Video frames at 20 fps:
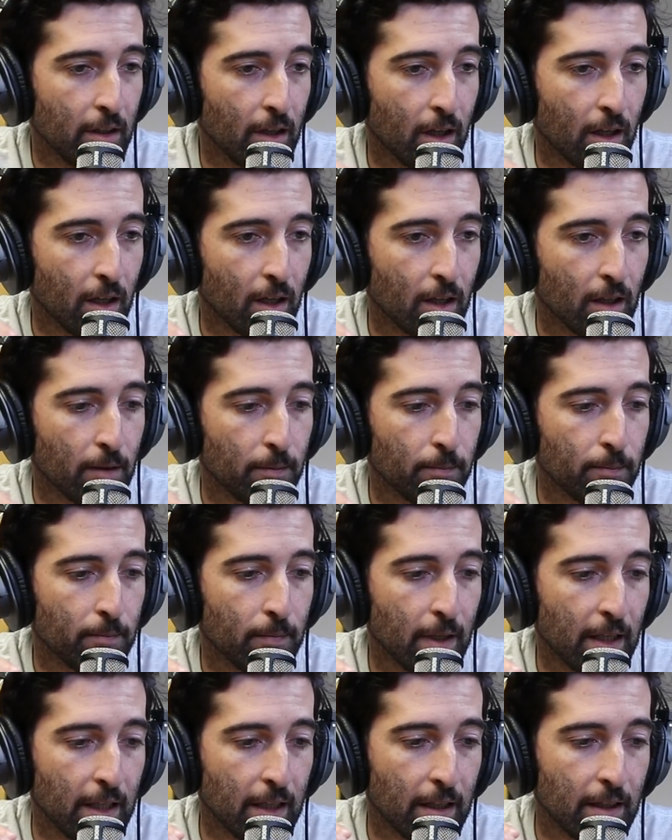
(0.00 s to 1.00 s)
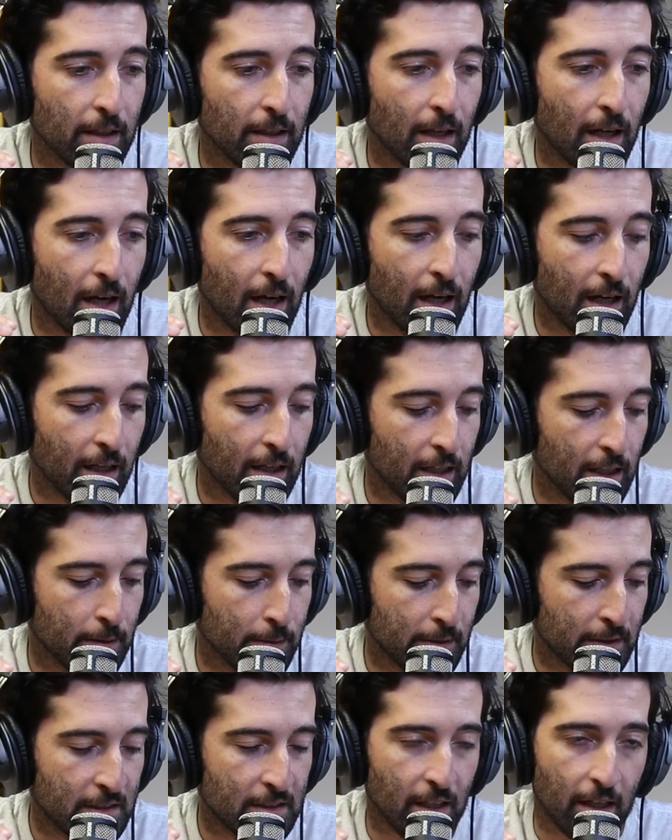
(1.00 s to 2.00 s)
um, and I
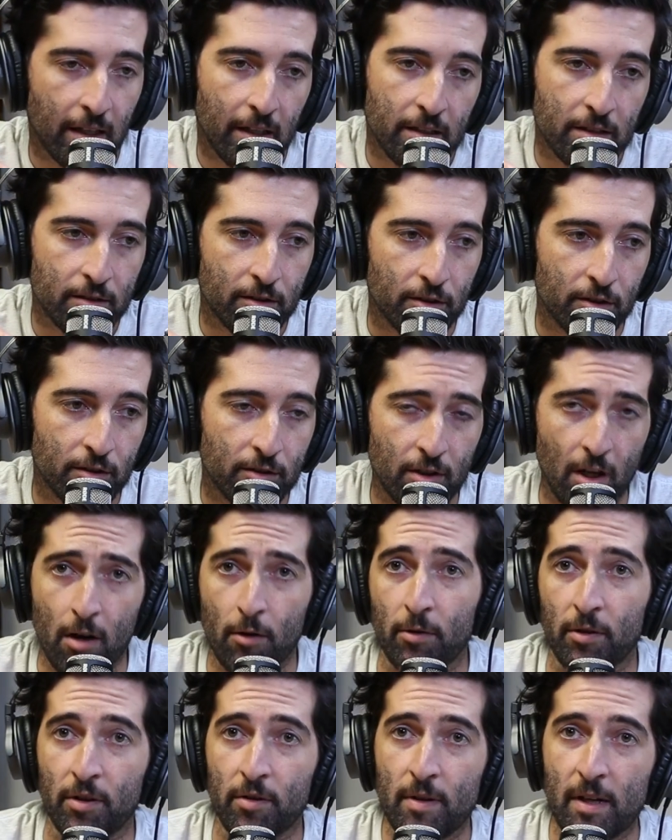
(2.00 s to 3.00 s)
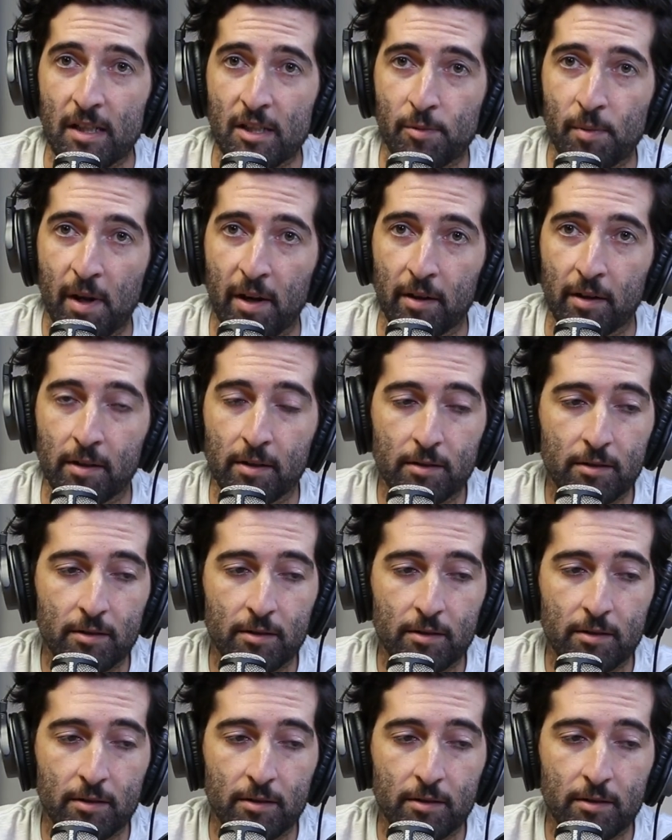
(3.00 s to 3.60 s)
am excited to talk with you guys about it.